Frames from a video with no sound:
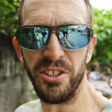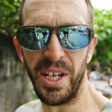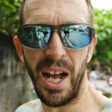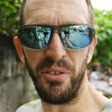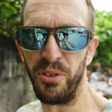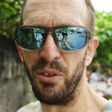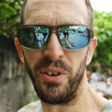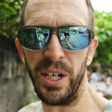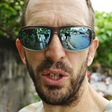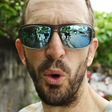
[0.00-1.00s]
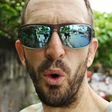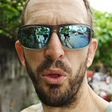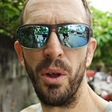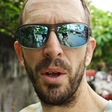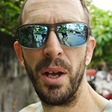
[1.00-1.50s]
south to the very north,
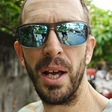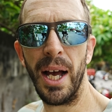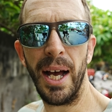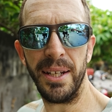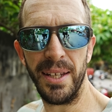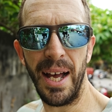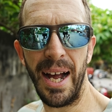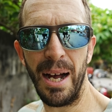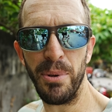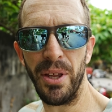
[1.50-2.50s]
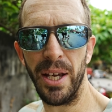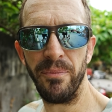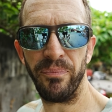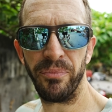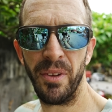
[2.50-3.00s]
near the harbour there.
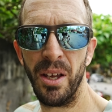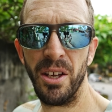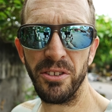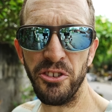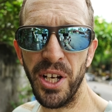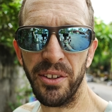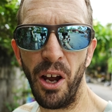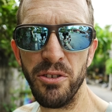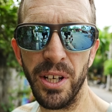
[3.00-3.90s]
So check those